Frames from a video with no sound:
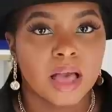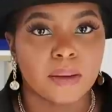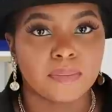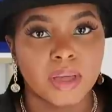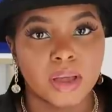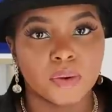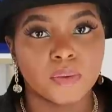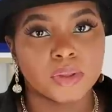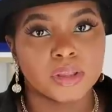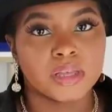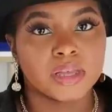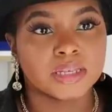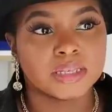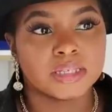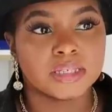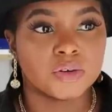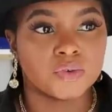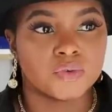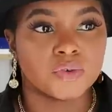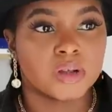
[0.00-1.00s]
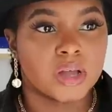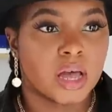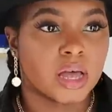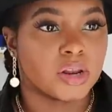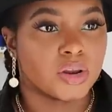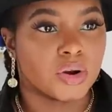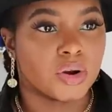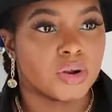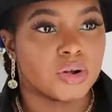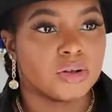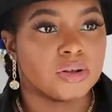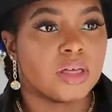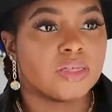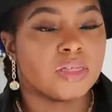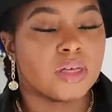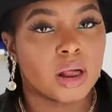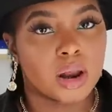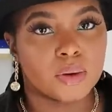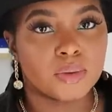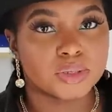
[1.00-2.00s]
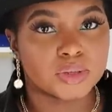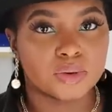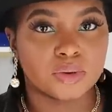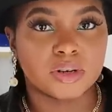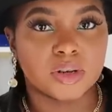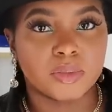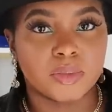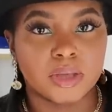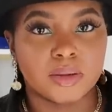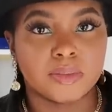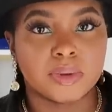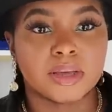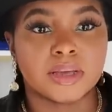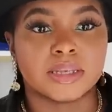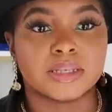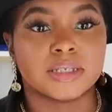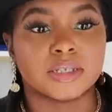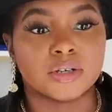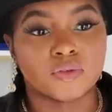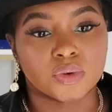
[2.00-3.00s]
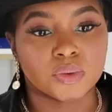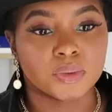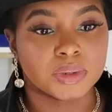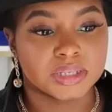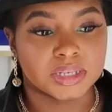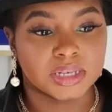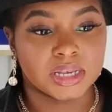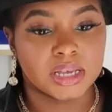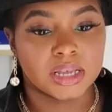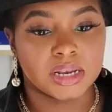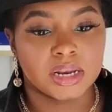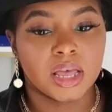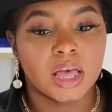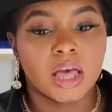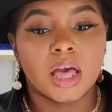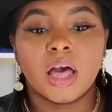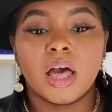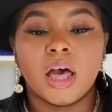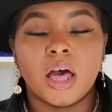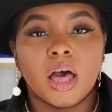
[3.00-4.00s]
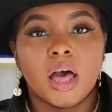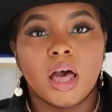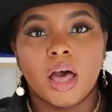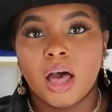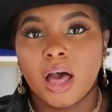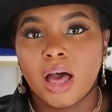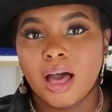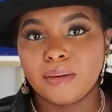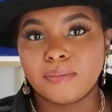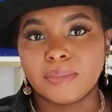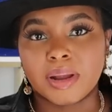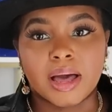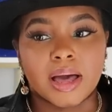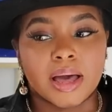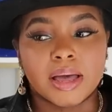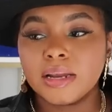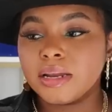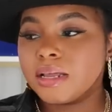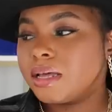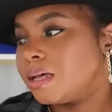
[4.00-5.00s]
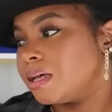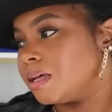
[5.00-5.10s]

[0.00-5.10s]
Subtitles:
I'm not really a silver kind of girl. I thought I was going to be because silver was in. I'm not.